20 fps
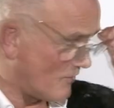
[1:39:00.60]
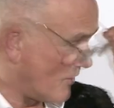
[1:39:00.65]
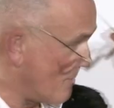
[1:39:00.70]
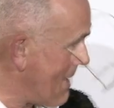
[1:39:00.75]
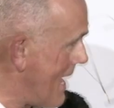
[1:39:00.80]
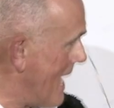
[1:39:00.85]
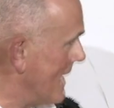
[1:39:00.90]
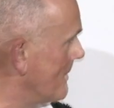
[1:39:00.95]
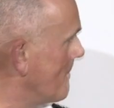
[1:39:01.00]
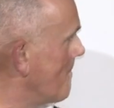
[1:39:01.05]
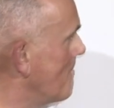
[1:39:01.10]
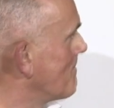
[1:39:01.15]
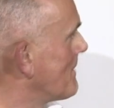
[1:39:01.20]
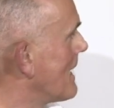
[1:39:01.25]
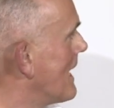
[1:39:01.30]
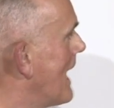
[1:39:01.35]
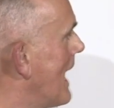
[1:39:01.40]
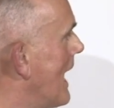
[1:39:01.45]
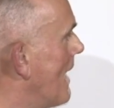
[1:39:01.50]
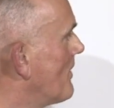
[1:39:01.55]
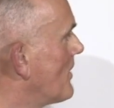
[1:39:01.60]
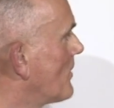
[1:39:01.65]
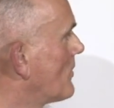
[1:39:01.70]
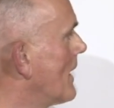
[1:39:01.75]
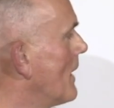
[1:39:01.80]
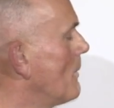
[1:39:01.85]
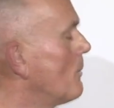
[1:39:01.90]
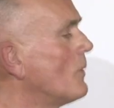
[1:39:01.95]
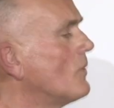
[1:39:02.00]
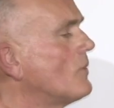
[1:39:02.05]
for men and the
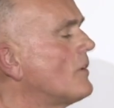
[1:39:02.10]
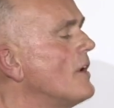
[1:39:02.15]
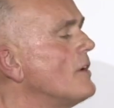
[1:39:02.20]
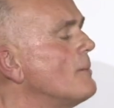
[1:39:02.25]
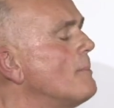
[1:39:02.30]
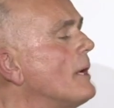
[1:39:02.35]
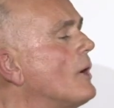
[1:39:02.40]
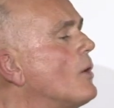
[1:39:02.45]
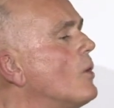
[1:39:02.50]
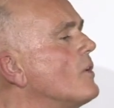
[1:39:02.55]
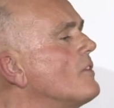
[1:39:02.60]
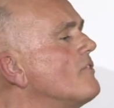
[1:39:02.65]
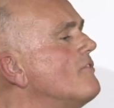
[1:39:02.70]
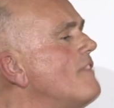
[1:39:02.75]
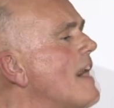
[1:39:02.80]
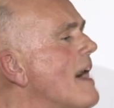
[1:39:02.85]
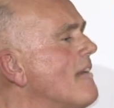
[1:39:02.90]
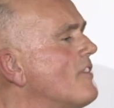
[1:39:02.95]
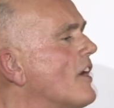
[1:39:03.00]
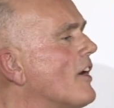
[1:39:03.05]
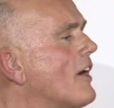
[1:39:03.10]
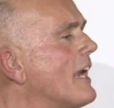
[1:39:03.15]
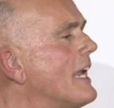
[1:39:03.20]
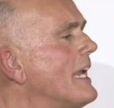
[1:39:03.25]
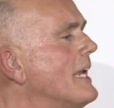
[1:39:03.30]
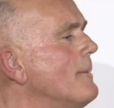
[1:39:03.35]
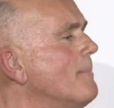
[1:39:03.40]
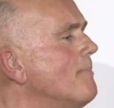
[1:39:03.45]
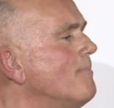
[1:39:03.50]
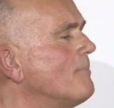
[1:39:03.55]
scent was going to be called
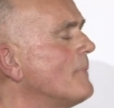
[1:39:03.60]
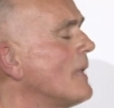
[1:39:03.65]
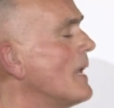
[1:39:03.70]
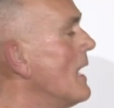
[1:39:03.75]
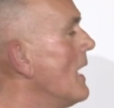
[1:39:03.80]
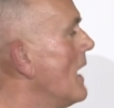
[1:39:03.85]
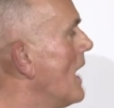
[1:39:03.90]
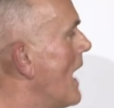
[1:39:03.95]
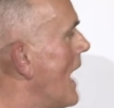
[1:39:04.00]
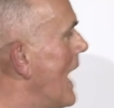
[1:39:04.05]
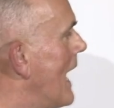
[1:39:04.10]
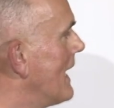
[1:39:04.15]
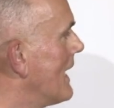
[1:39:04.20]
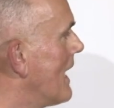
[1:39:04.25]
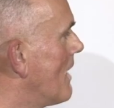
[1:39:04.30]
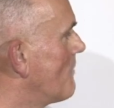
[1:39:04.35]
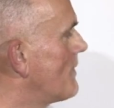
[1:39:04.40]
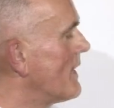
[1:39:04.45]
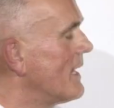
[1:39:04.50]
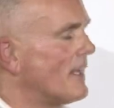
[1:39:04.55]
Favari. I love the